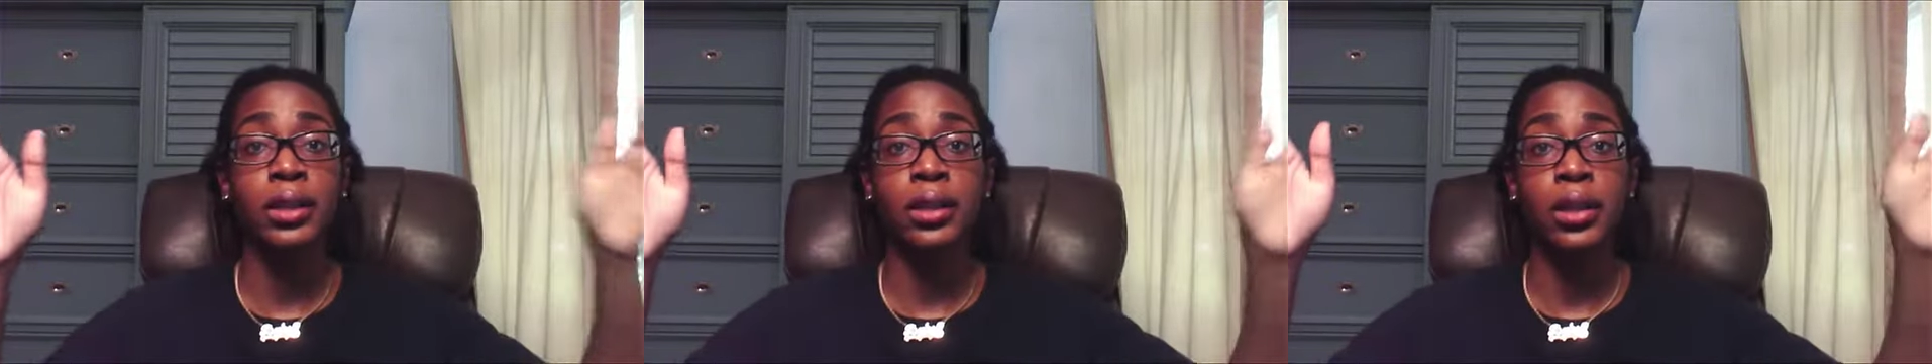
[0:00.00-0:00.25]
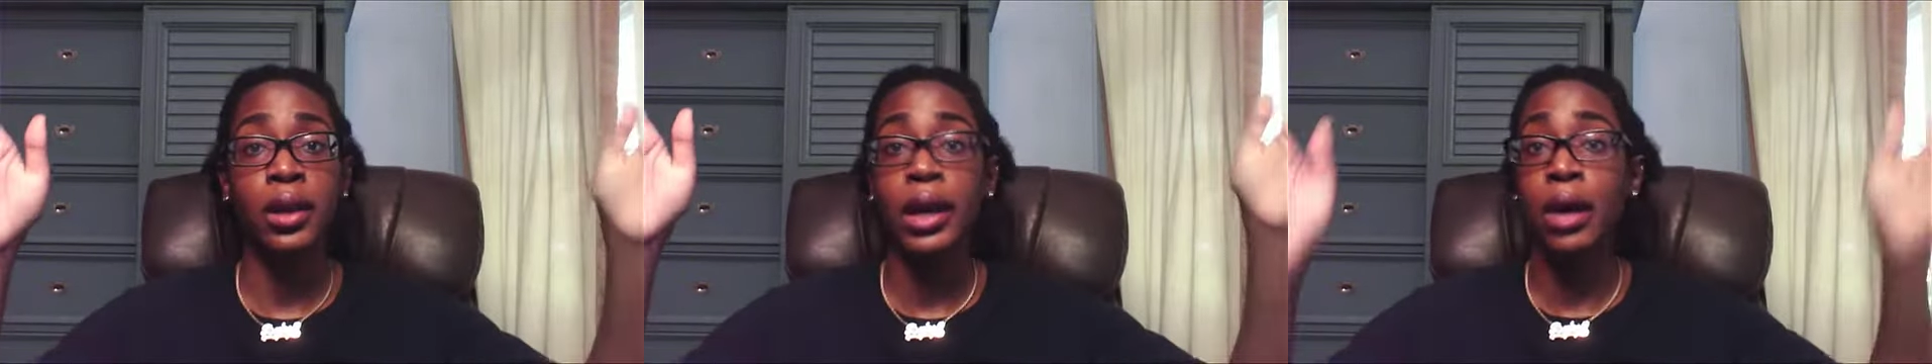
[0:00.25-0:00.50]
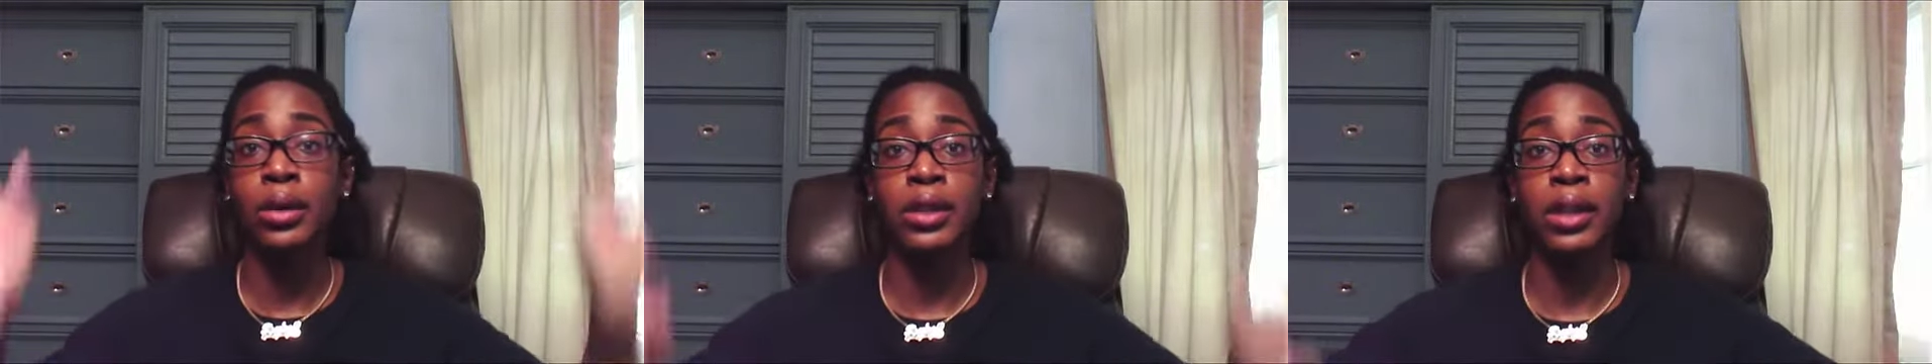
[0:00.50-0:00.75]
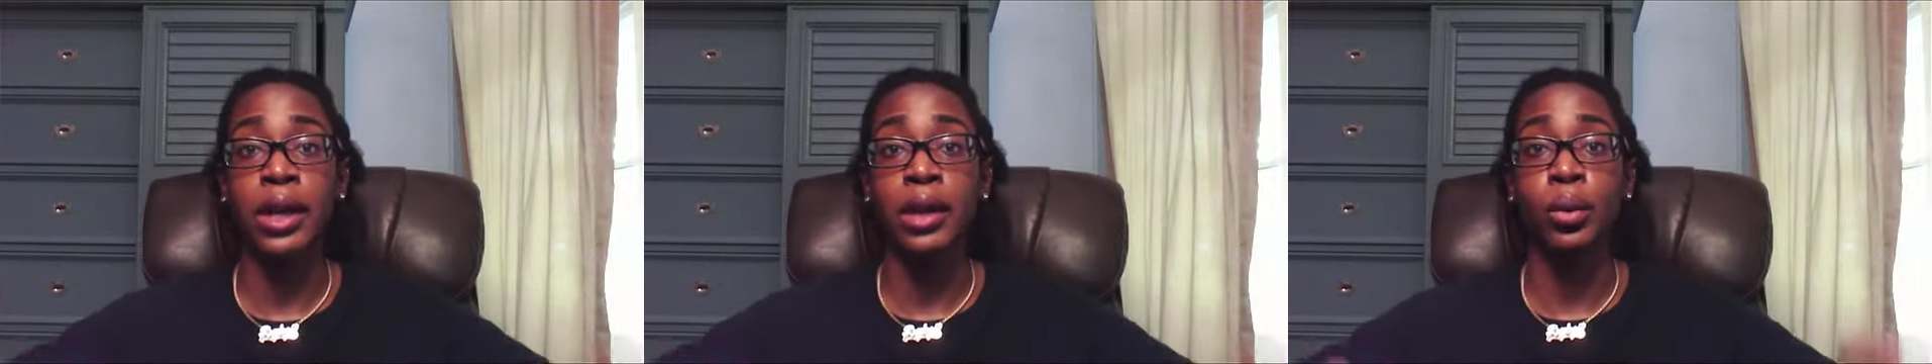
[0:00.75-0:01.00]
the
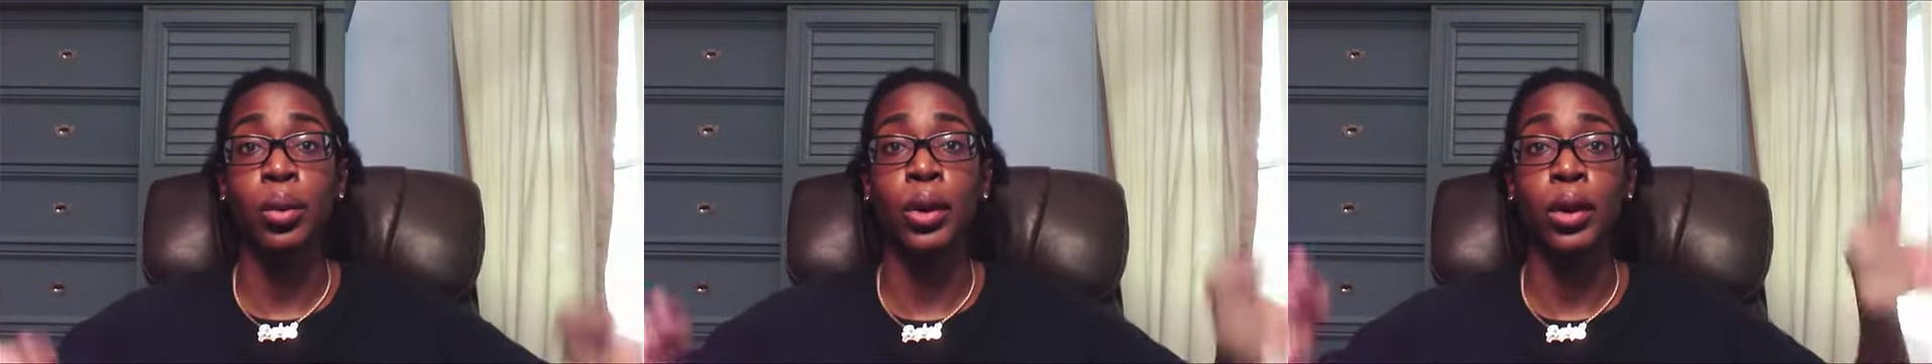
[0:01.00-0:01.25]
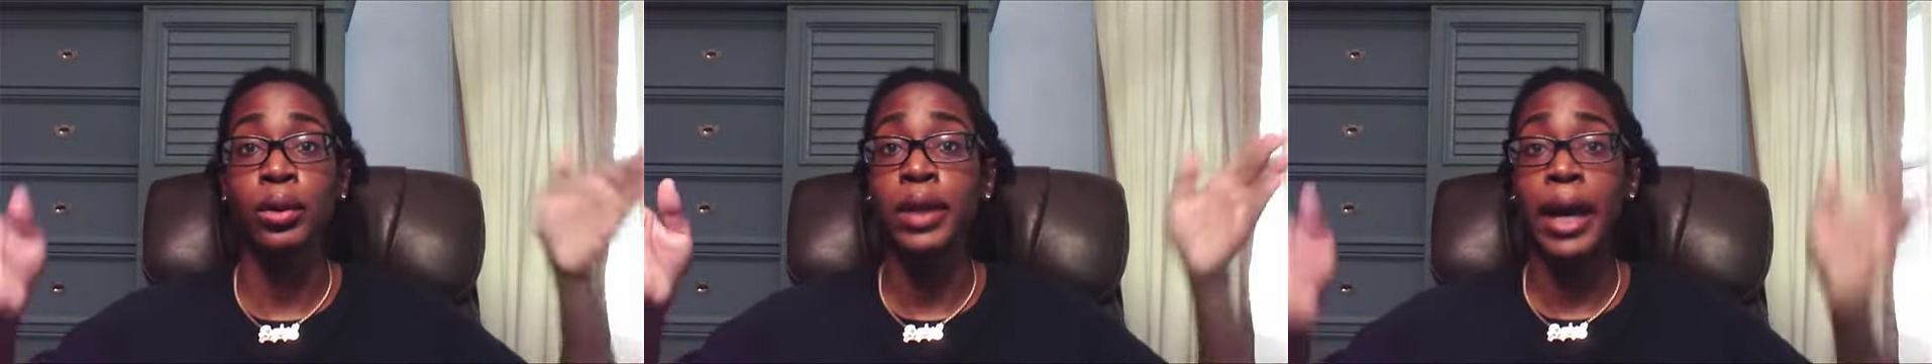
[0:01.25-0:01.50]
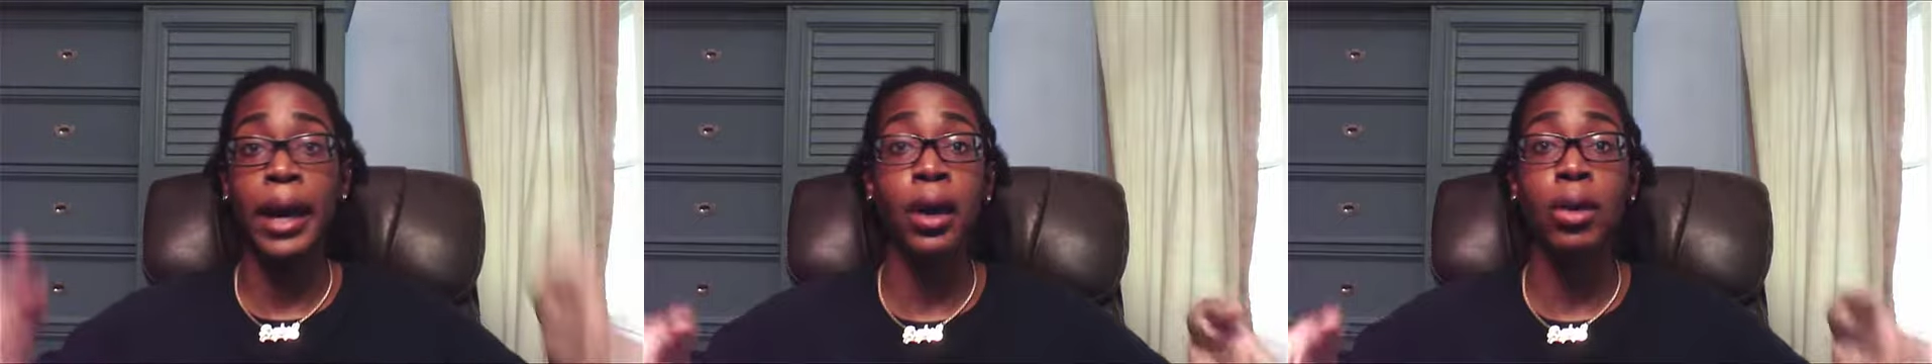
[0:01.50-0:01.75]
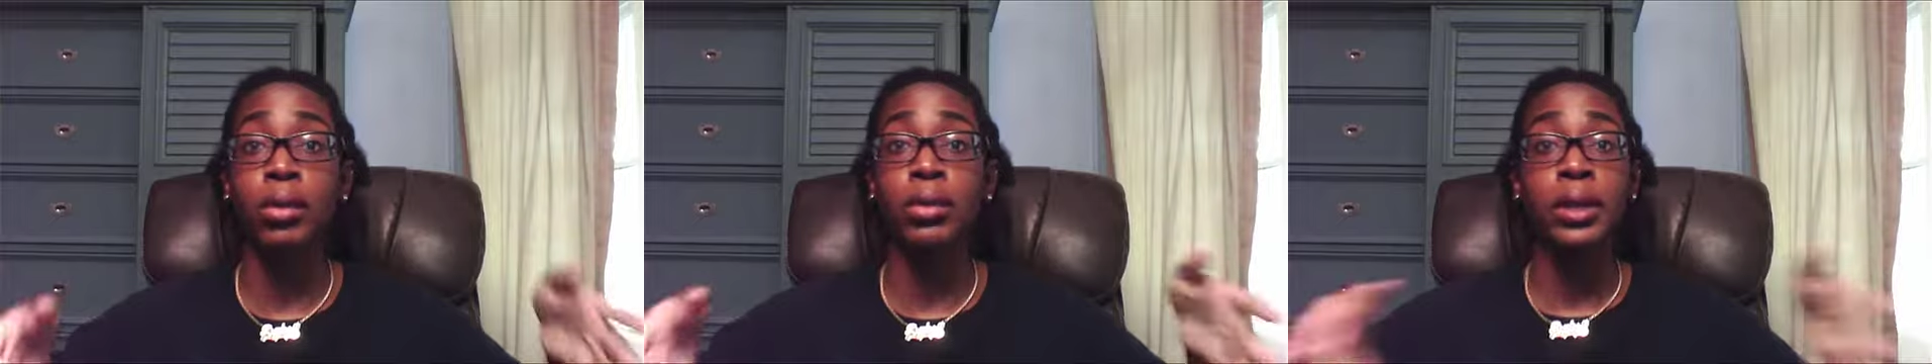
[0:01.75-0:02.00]
outside world out